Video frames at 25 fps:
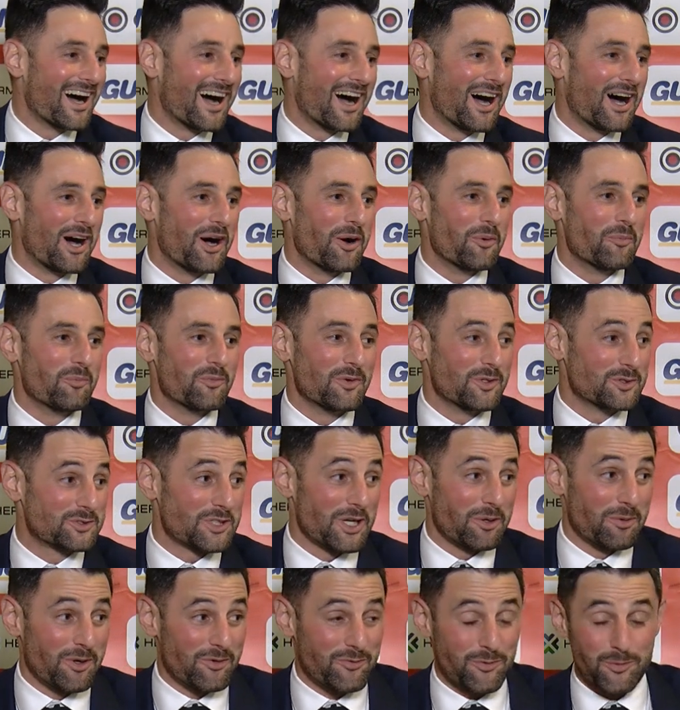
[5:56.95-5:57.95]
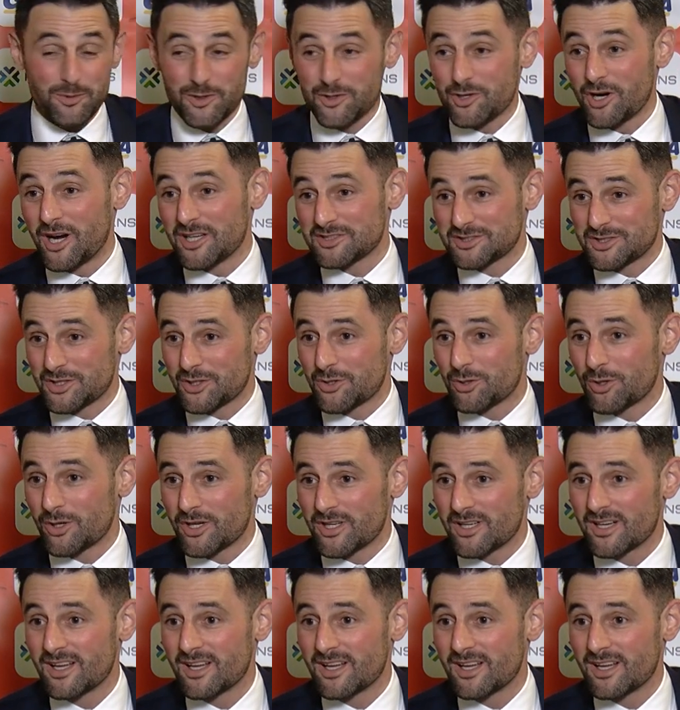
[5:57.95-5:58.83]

Um, you talking about from across the court?